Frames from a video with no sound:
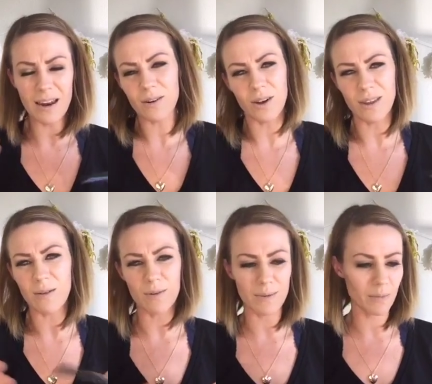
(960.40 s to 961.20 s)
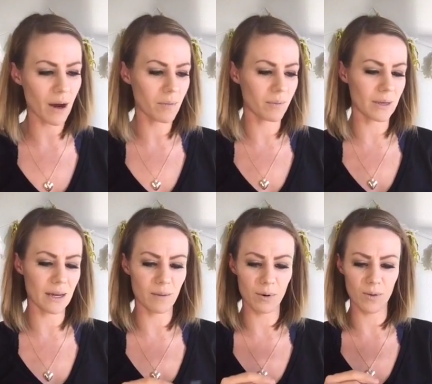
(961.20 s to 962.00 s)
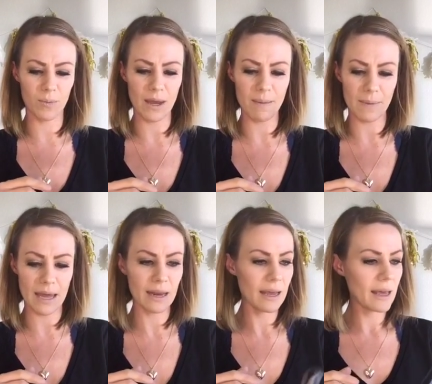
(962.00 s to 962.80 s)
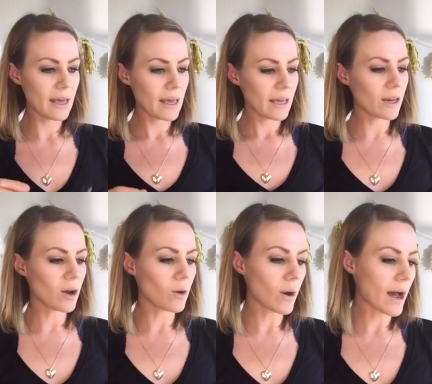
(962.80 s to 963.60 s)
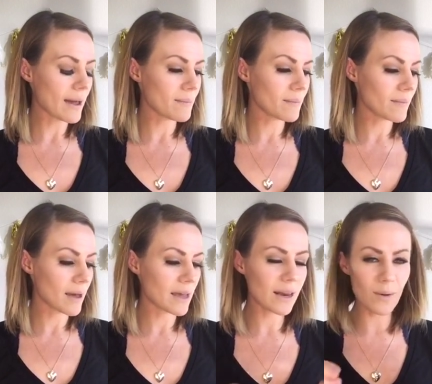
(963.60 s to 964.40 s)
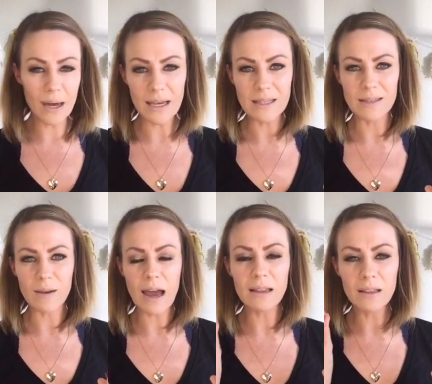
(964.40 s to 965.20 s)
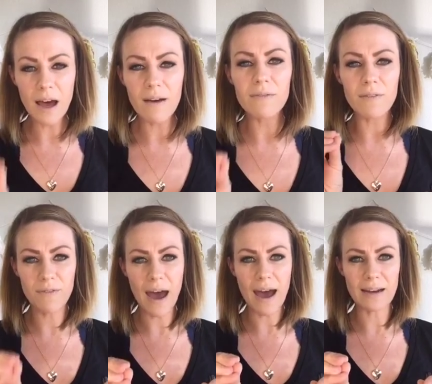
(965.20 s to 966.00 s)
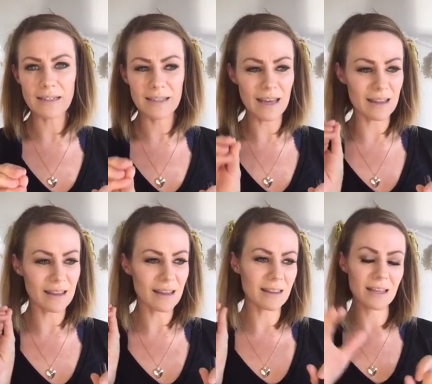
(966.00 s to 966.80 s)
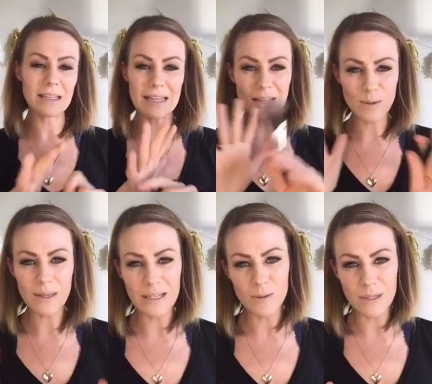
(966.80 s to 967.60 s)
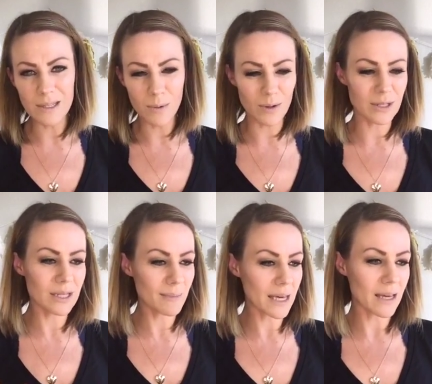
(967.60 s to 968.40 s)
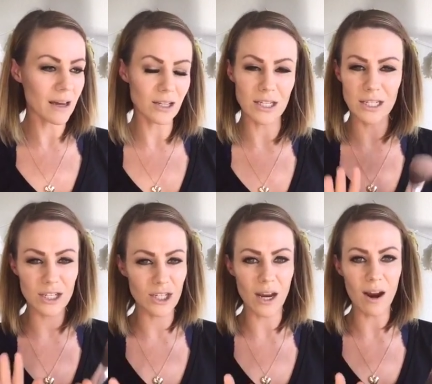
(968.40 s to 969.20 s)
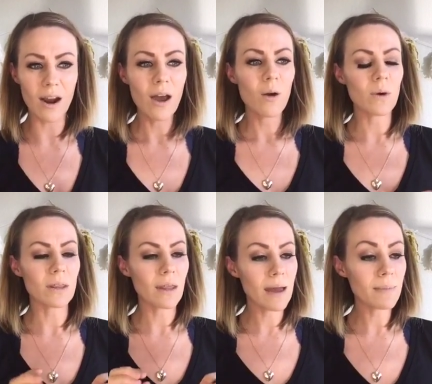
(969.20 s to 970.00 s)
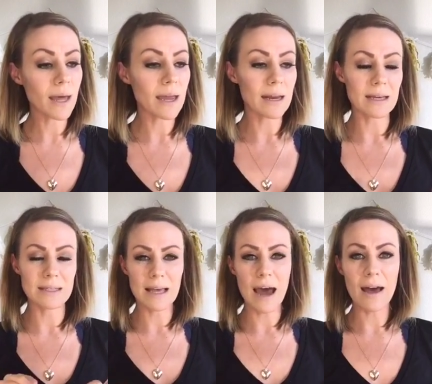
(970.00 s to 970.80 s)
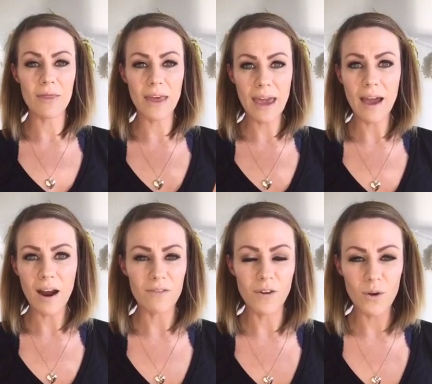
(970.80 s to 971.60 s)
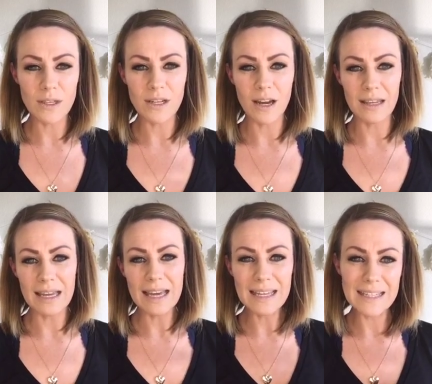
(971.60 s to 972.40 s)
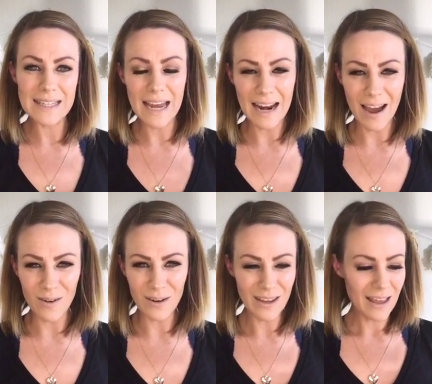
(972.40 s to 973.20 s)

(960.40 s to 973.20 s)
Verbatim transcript: I don't know, that would be probably inappropriate, but you know, I'm, anyways, I love the fact, and because that's what this was supposed to be, uh, just to share with Limelight, is that they are focused on the inside out.